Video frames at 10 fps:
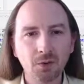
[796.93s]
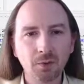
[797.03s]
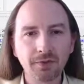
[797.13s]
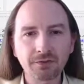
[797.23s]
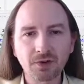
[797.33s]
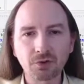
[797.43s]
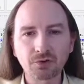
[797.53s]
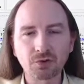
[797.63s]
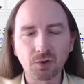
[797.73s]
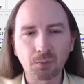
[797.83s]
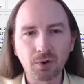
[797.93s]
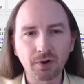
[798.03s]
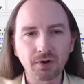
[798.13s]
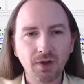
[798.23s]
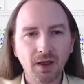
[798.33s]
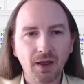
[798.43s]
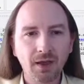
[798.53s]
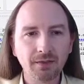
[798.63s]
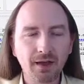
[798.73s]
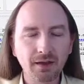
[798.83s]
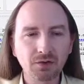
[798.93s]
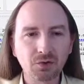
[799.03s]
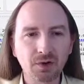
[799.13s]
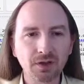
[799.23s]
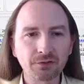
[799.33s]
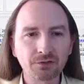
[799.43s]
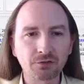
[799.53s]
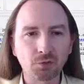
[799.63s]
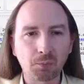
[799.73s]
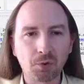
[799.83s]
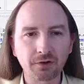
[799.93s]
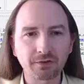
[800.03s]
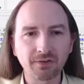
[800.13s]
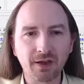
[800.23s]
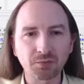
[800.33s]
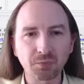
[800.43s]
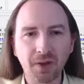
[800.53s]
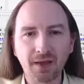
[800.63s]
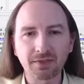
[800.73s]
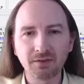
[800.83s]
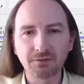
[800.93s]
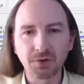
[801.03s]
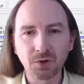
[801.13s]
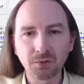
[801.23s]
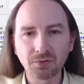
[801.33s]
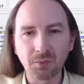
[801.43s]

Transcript: Well, this goes to report, and that URL is just report/pathinfo.